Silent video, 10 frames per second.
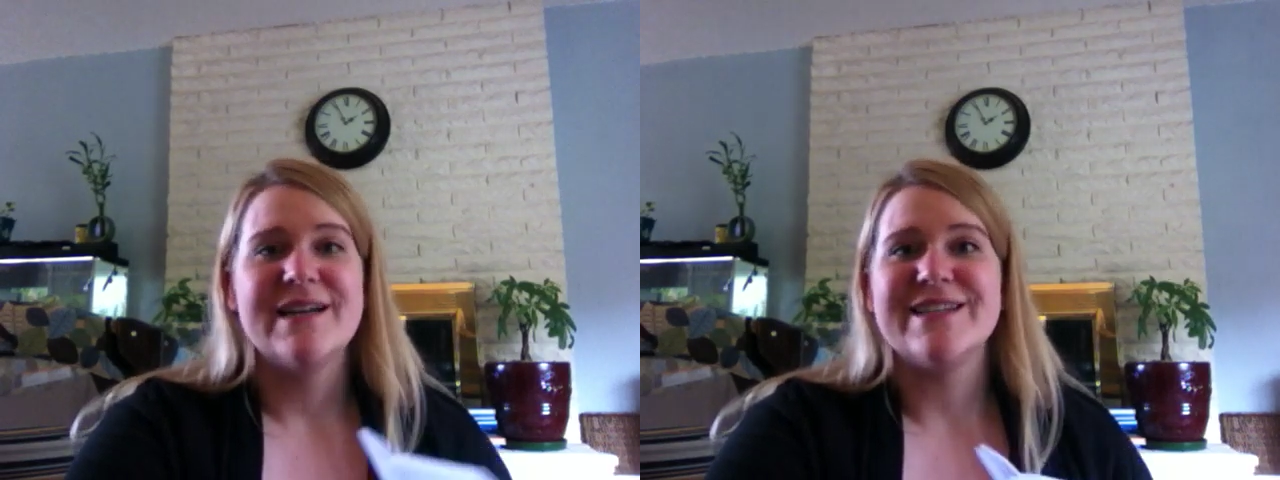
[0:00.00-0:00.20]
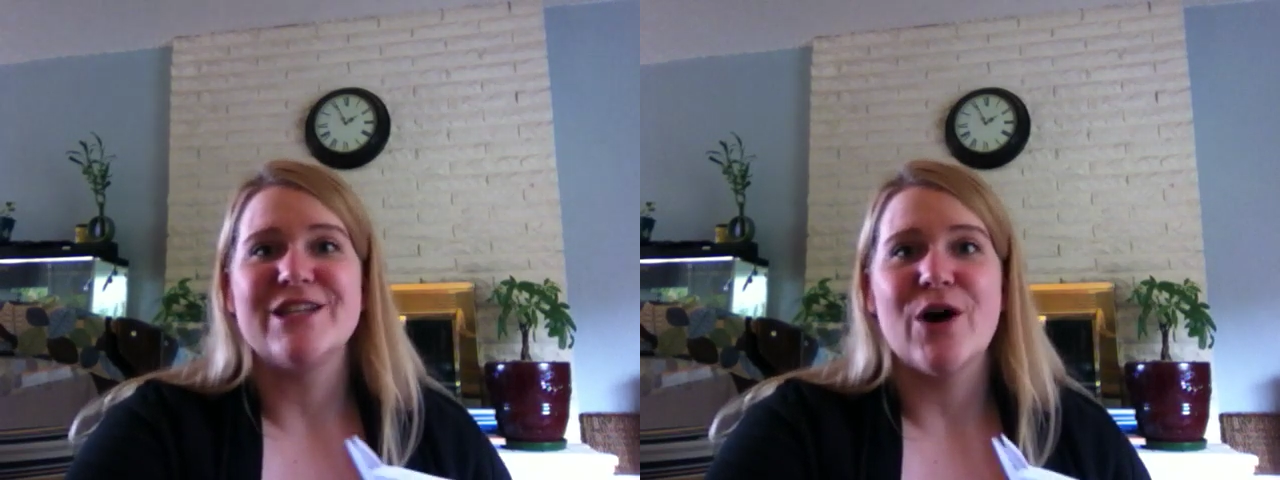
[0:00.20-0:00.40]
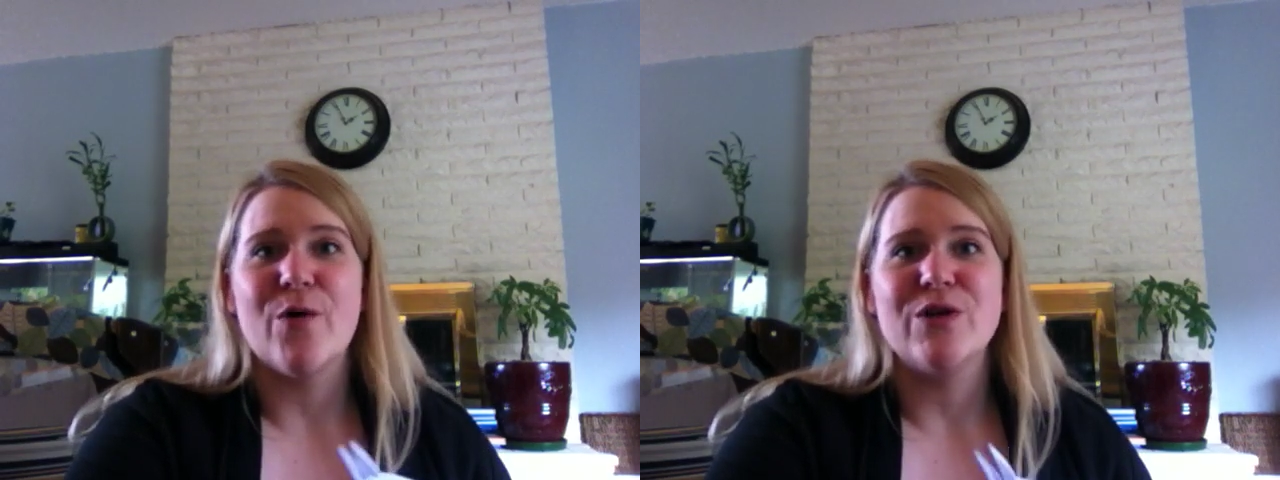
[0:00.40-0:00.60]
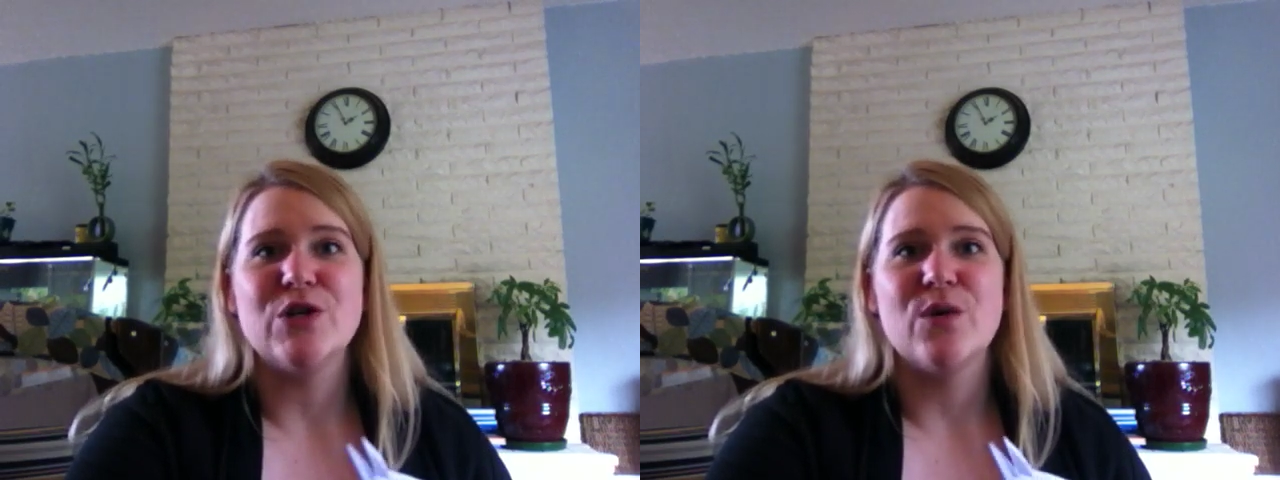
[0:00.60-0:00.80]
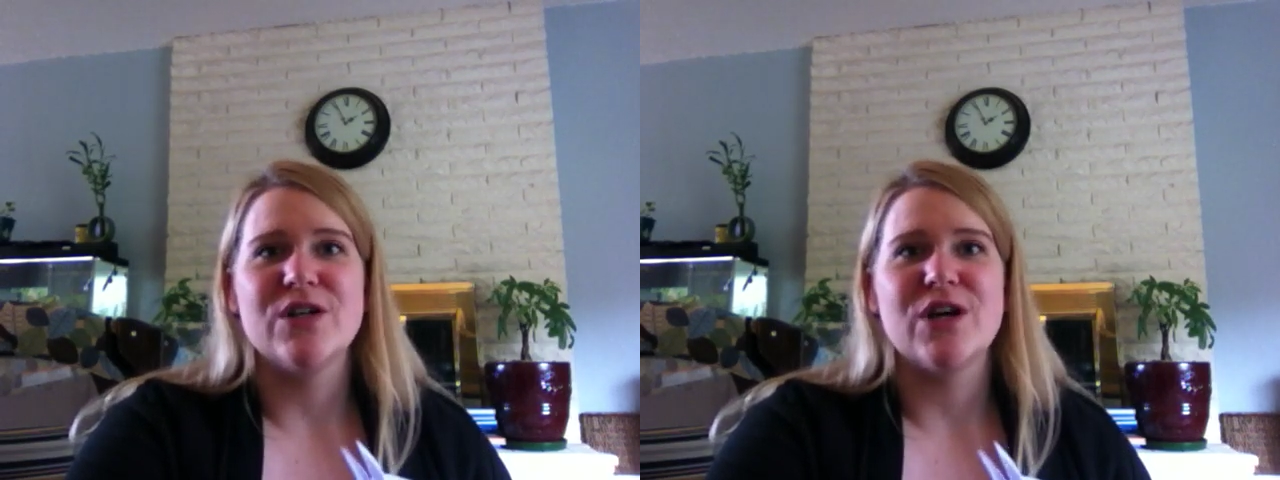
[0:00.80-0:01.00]
So we
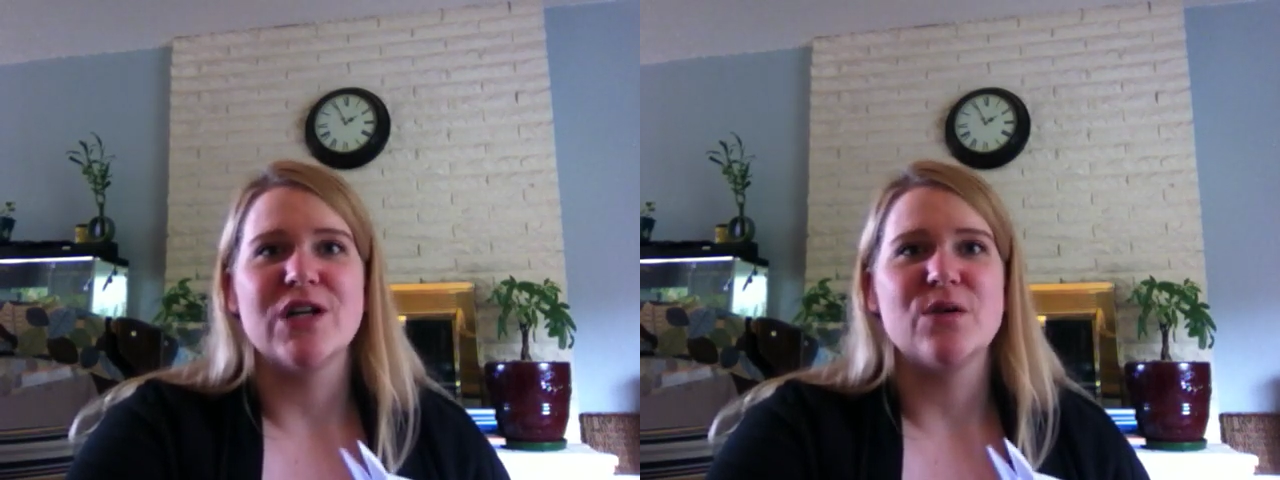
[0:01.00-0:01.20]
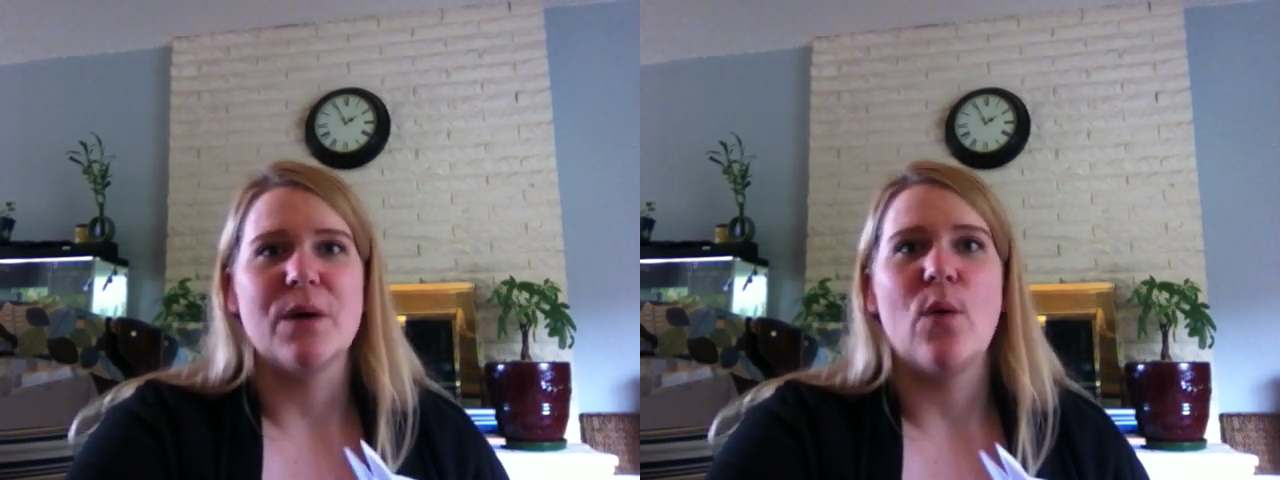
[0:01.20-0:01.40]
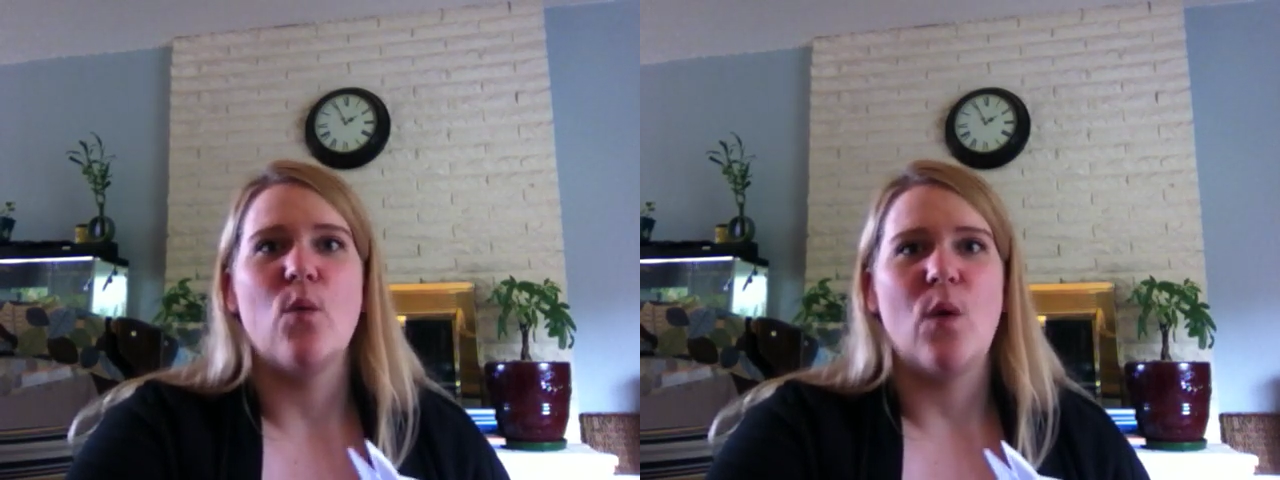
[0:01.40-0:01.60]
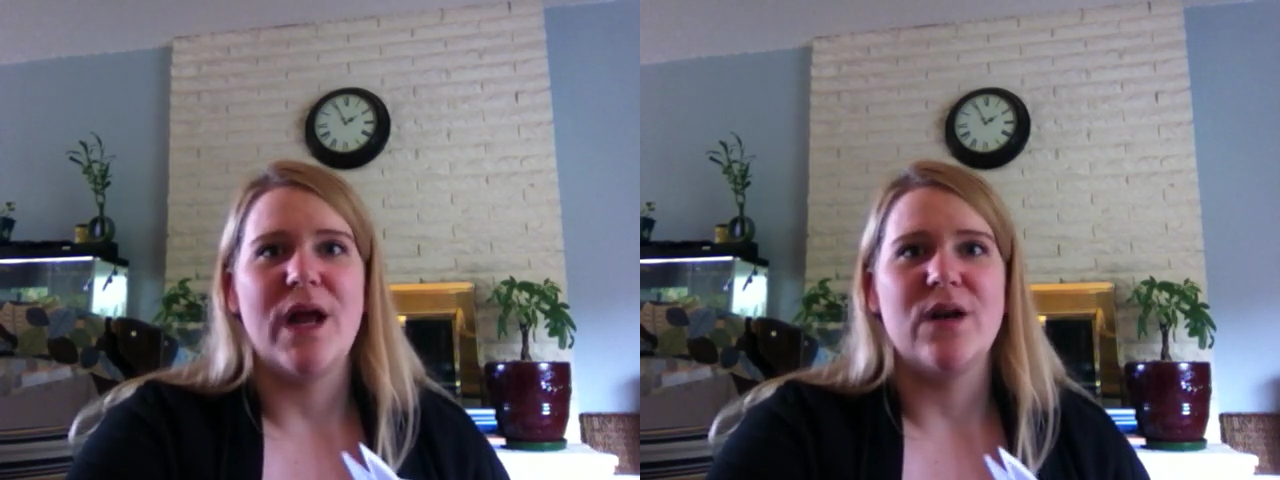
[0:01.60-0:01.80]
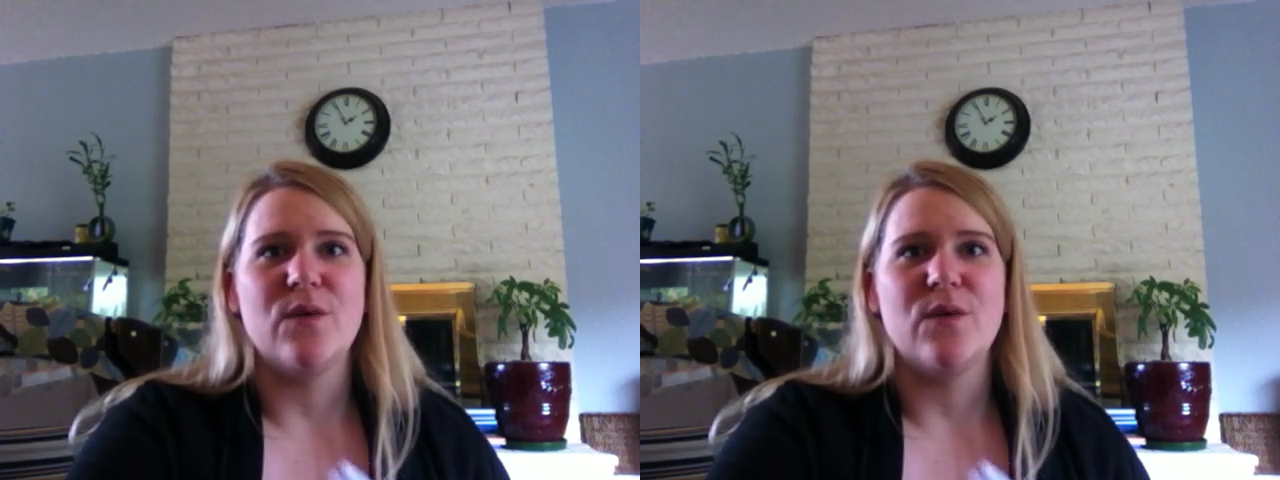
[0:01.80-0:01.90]
do want to talk to her about when